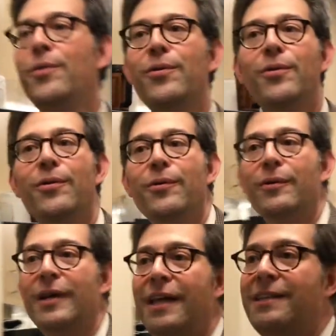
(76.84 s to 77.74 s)
Ooh,
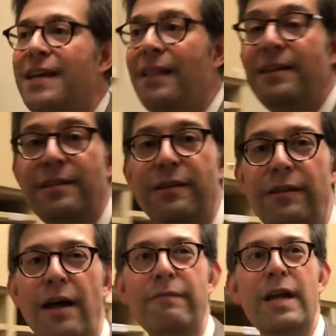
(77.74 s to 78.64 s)
let's see. I listen to a
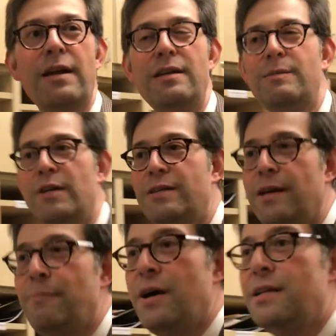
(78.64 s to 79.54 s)
lot of 90s
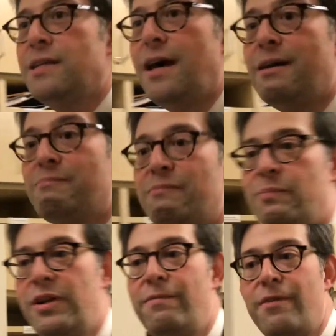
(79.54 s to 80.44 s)
music, but I'm
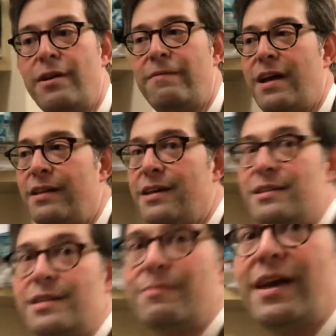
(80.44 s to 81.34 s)
pretty fond of Elliott
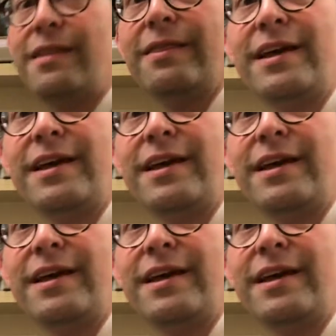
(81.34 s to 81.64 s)
Smith.